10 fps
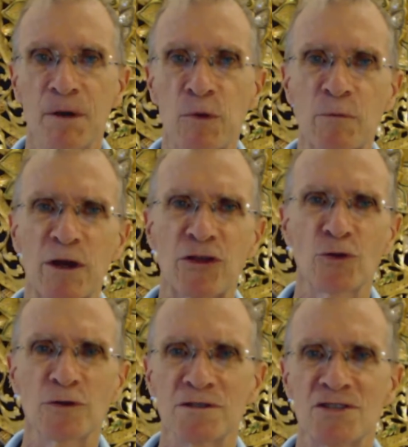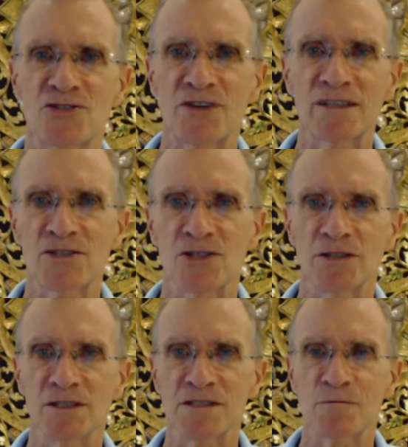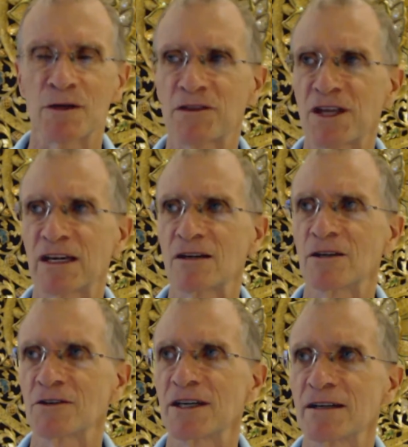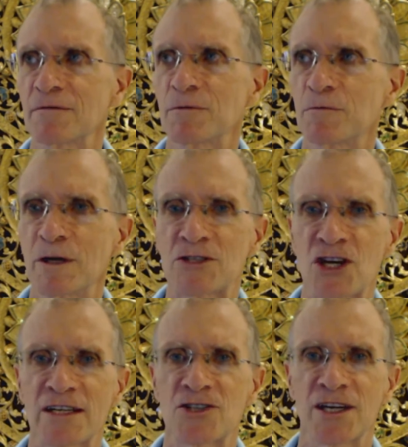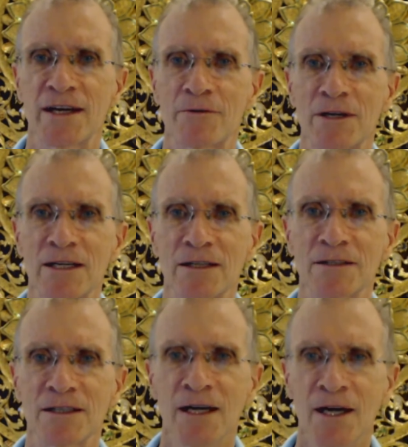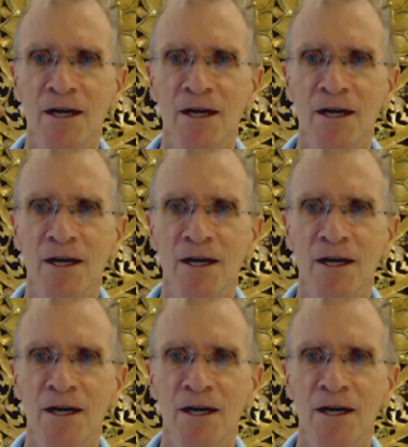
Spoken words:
But when we thought and strategized, we think, oh yeah, we're changing our reality.